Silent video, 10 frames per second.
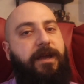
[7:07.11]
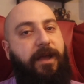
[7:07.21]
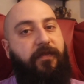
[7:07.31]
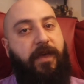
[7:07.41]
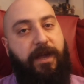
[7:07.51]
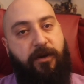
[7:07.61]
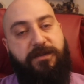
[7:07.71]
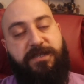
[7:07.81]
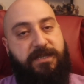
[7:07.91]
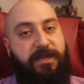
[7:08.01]
and they
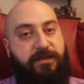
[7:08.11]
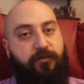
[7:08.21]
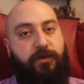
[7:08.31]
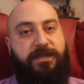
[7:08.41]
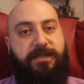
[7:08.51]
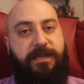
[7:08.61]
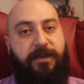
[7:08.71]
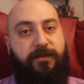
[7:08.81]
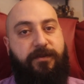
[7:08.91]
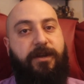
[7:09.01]
all decide to work
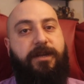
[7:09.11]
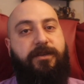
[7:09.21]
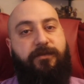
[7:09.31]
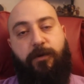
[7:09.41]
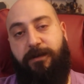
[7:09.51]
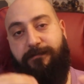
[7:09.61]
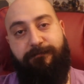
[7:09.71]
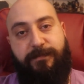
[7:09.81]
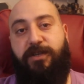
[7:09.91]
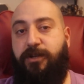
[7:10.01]
together,
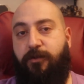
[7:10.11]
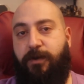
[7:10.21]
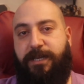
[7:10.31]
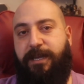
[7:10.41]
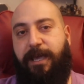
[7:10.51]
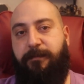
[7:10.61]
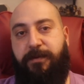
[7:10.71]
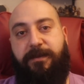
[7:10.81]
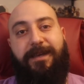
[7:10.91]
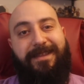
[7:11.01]
well, you know what can
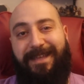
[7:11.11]
happen.